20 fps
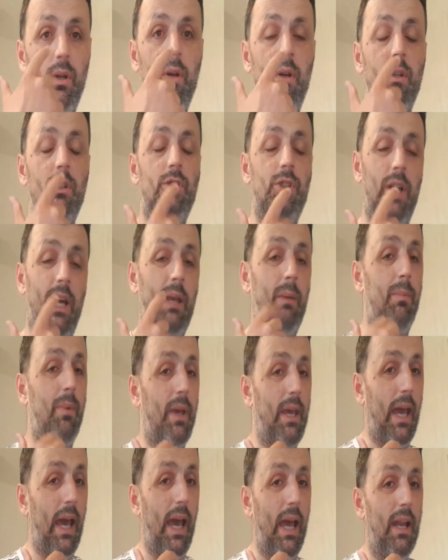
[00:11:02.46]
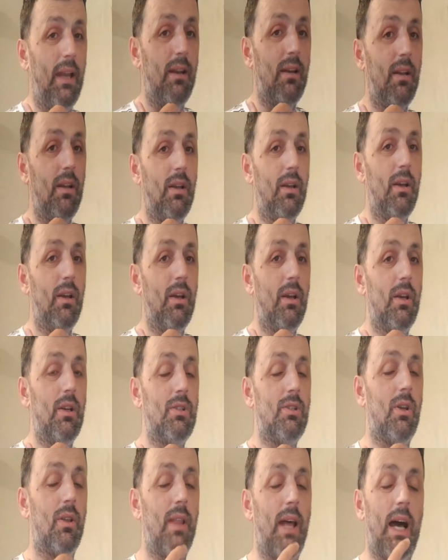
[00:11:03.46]
shape again.
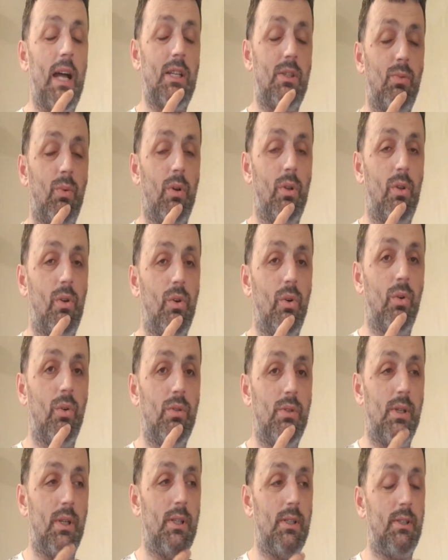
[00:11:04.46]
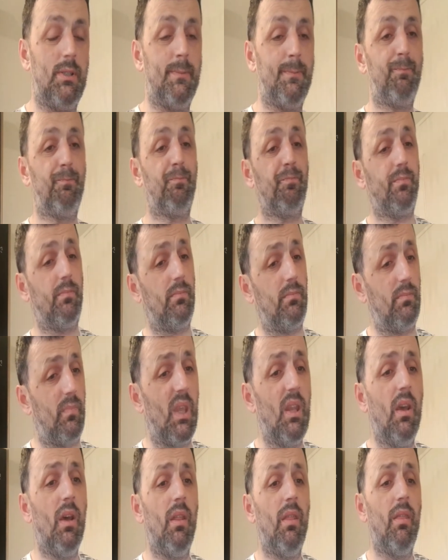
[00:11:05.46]
So that's what causes
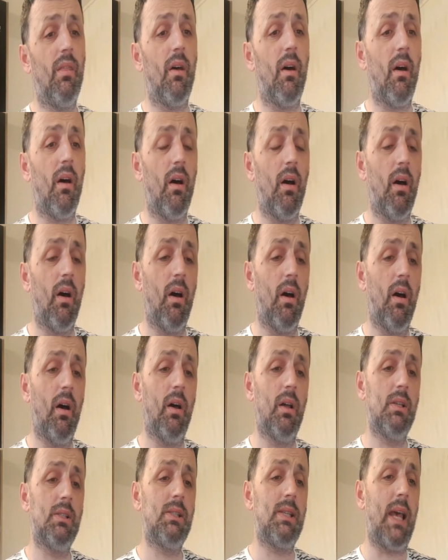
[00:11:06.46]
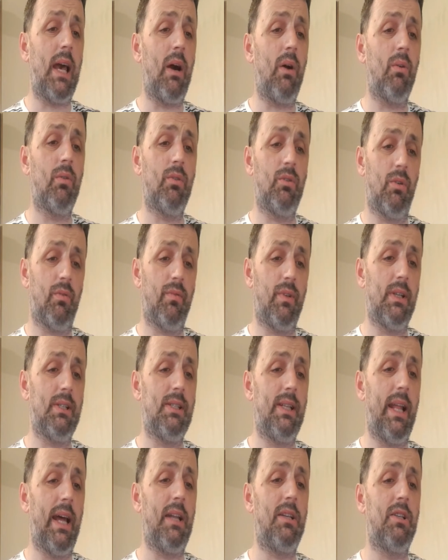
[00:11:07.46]
the sound of this
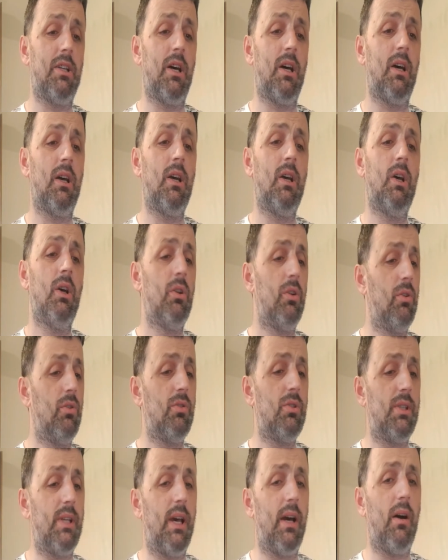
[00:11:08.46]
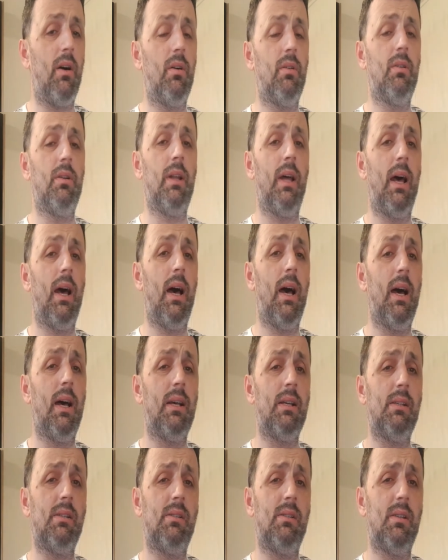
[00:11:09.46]
letter to sound
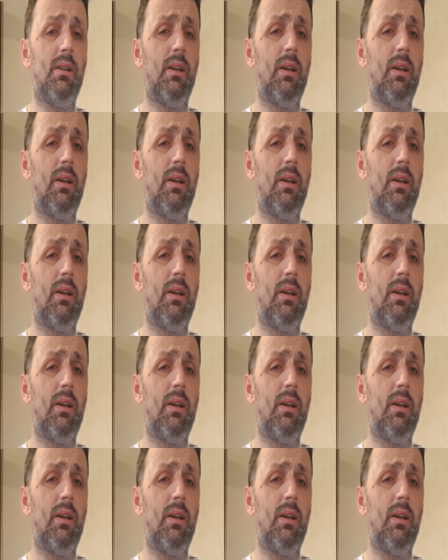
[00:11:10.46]
as